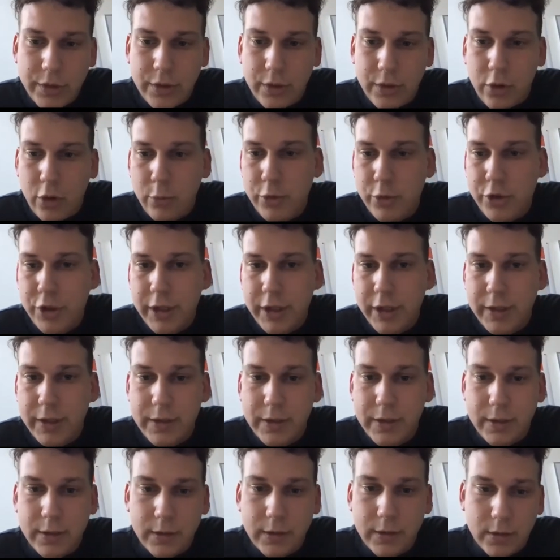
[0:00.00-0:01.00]

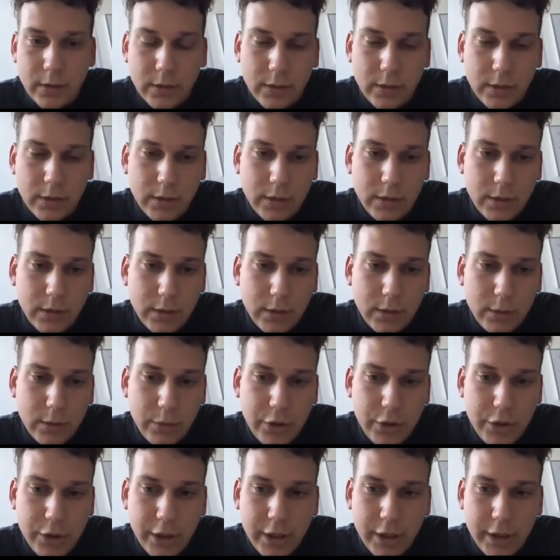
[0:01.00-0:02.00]
objects
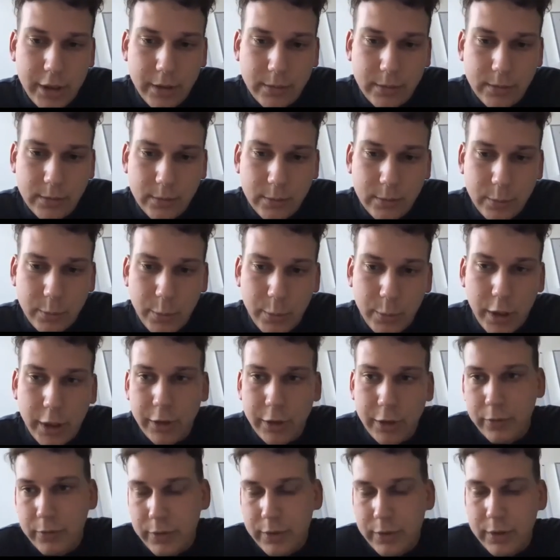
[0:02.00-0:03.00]
which are
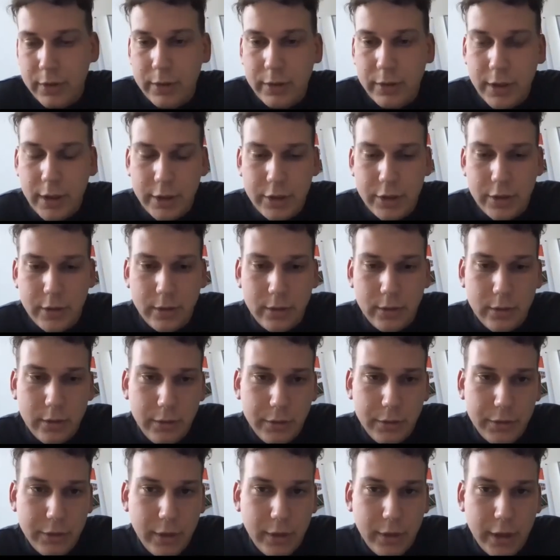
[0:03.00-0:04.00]
part of the national
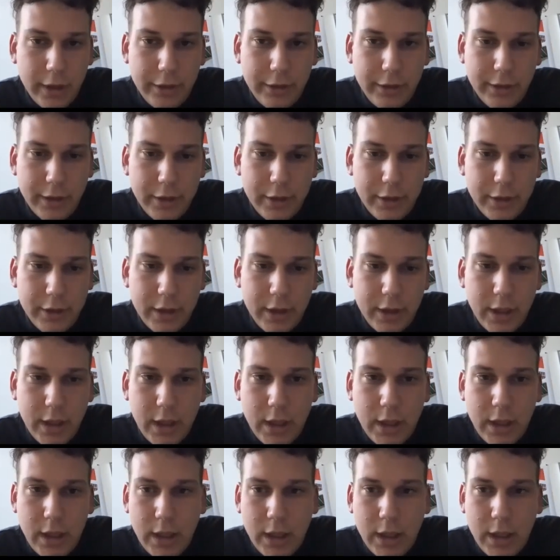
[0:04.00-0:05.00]
cultural heritage,
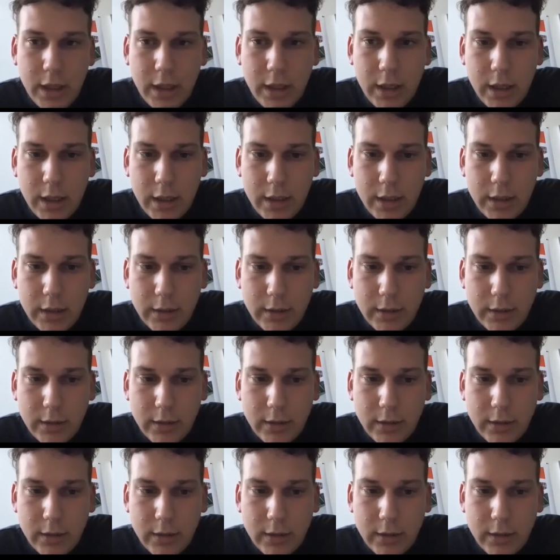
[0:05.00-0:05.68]
and